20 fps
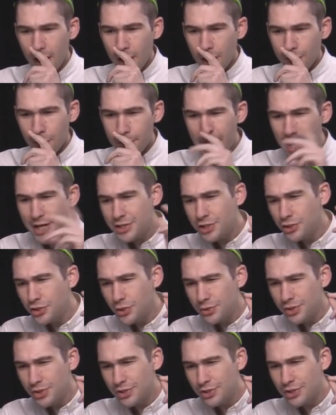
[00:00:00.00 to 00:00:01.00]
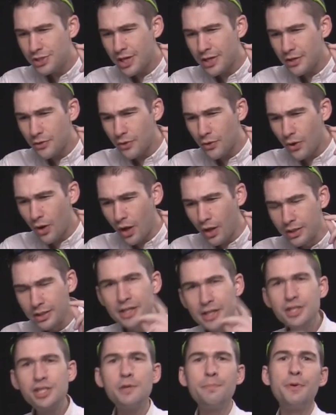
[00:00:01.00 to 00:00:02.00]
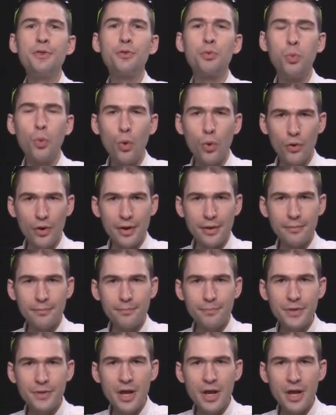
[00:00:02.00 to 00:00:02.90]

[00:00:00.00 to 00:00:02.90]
For Massachusetts Senator Elizabeth Warren,